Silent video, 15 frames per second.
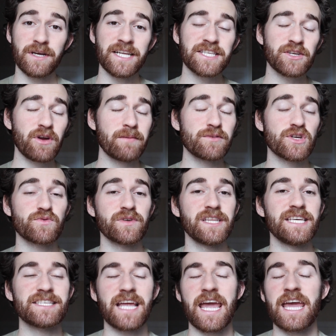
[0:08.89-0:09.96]
But Instagram just
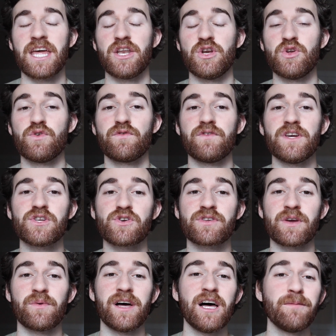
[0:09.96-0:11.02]
released a new
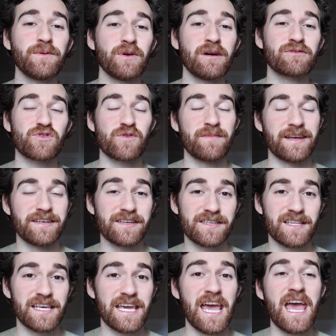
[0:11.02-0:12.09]
feature that will help you out
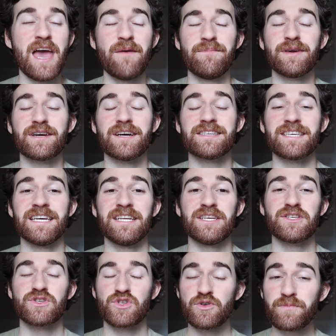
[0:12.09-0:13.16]
tremendously because it
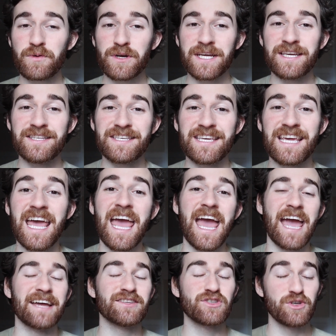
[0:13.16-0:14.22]
is super easy
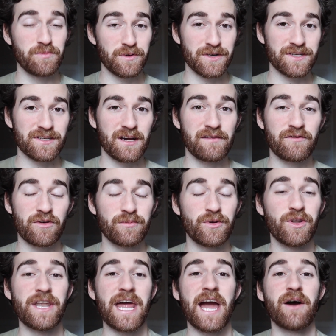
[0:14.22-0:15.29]
and super
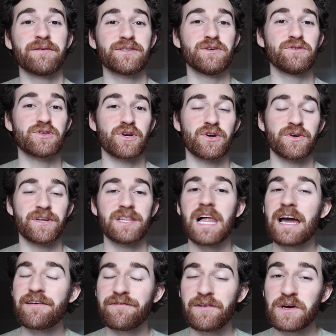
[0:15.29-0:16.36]
discoverable now to turn
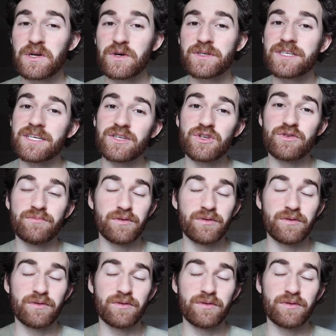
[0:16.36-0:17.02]
live photos into